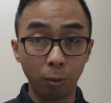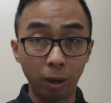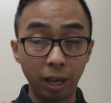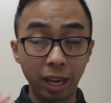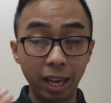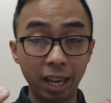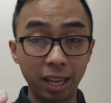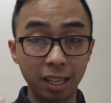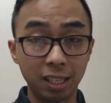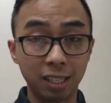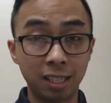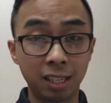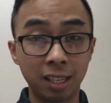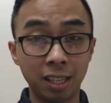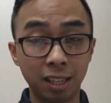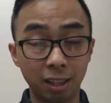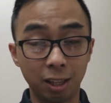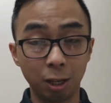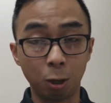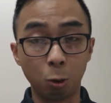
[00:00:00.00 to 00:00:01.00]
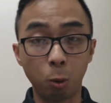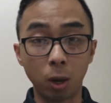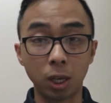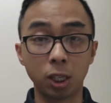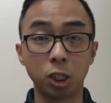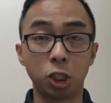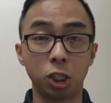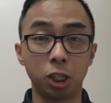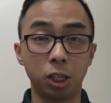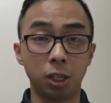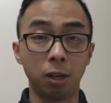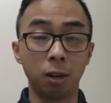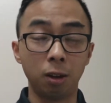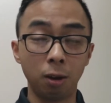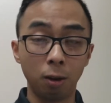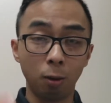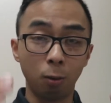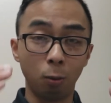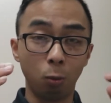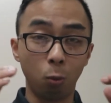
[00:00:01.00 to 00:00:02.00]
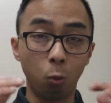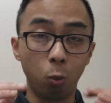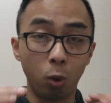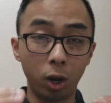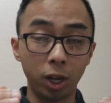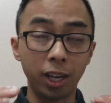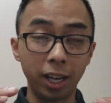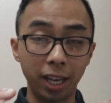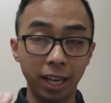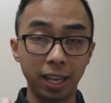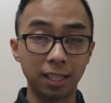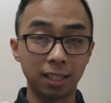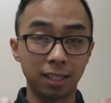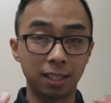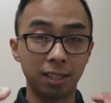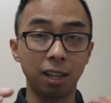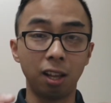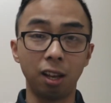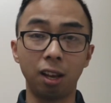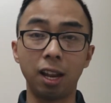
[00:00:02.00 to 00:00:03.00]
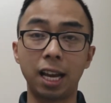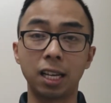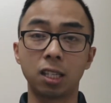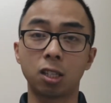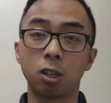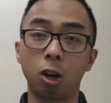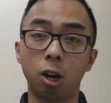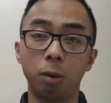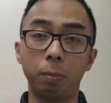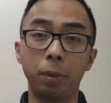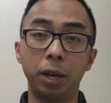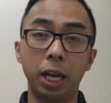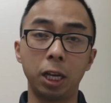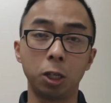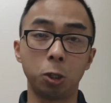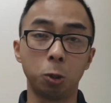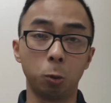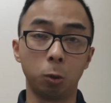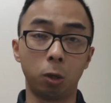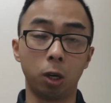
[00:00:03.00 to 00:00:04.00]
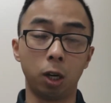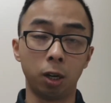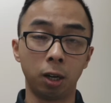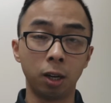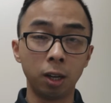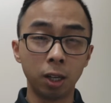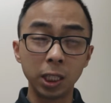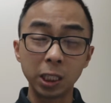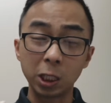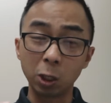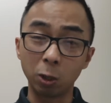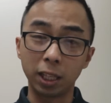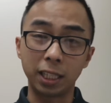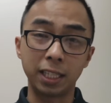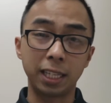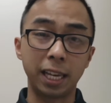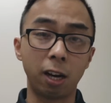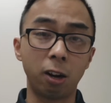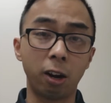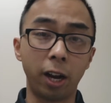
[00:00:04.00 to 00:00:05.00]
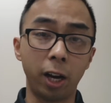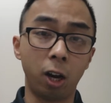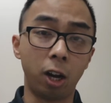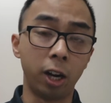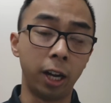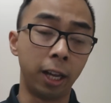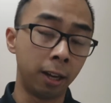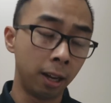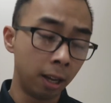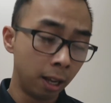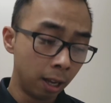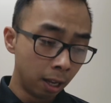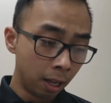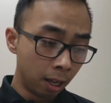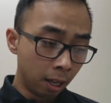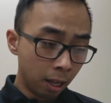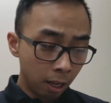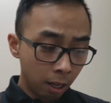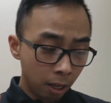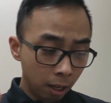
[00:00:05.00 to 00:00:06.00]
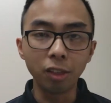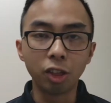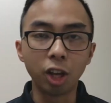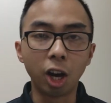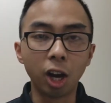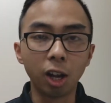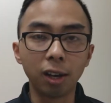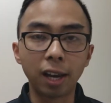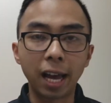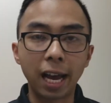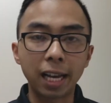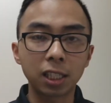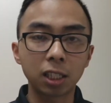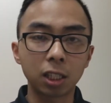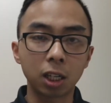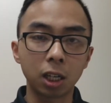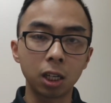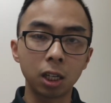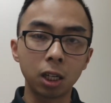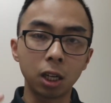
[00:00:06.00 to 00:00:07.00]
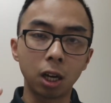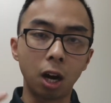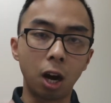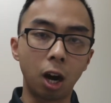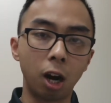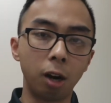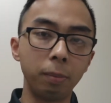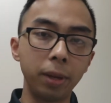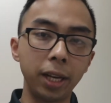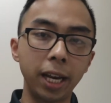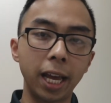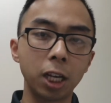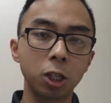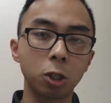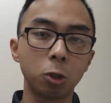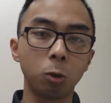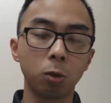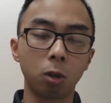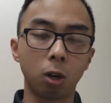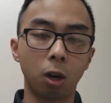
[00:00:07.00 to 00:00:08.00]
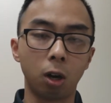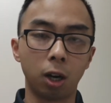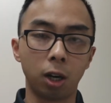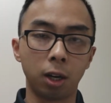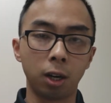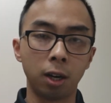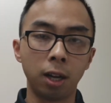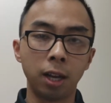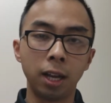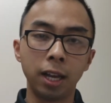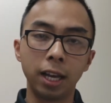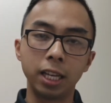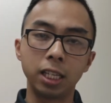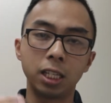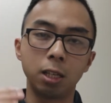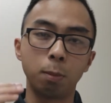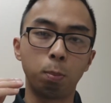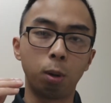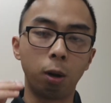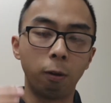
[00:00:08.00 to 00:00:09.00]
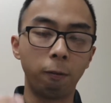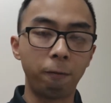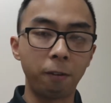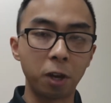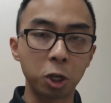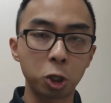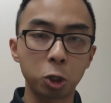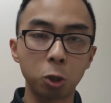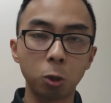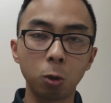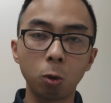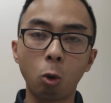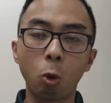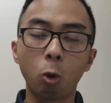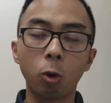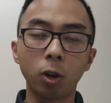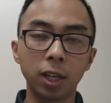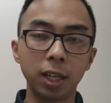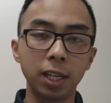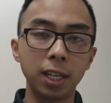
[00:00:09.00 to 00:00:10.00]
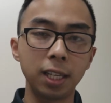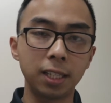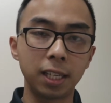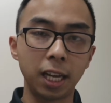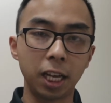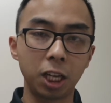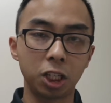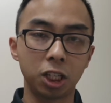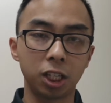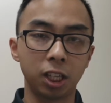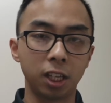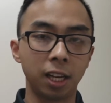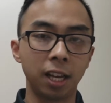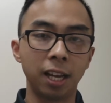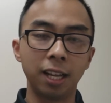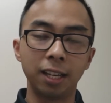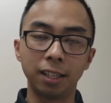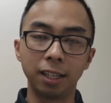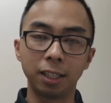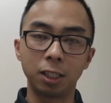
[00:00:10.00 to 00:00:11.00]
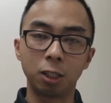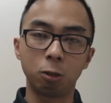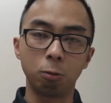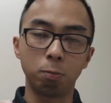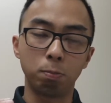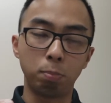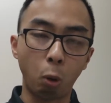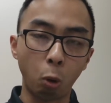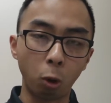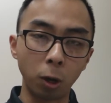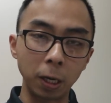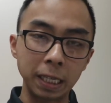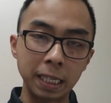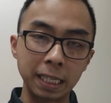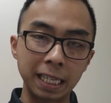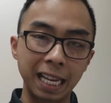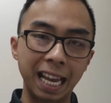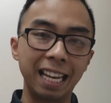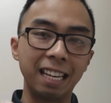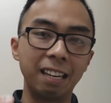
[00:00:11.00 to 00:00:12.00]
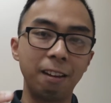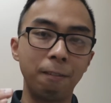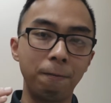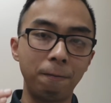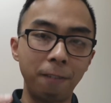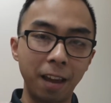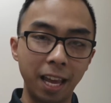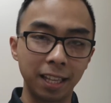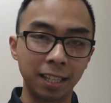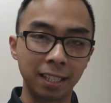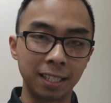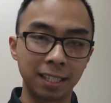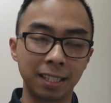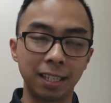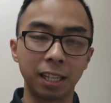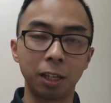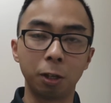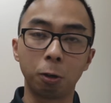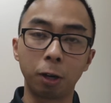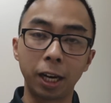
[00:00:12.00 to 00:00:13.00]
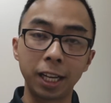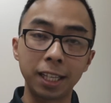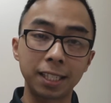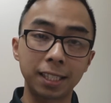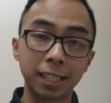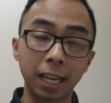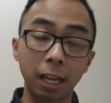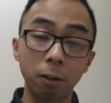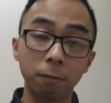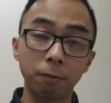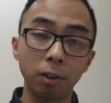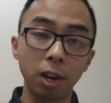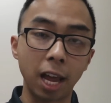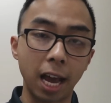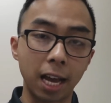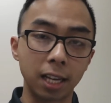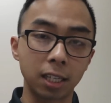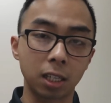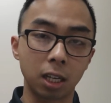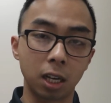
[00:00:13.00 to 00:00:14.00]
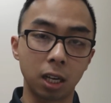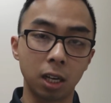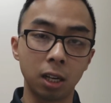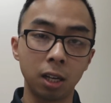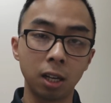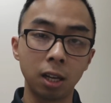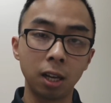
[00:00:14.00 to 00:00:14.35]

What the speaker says: is the question, what is the Alaska Army National Guard? So let's get right on it. The Alaska Army National Guard is a professional organization that supports and defends the great state of Alaska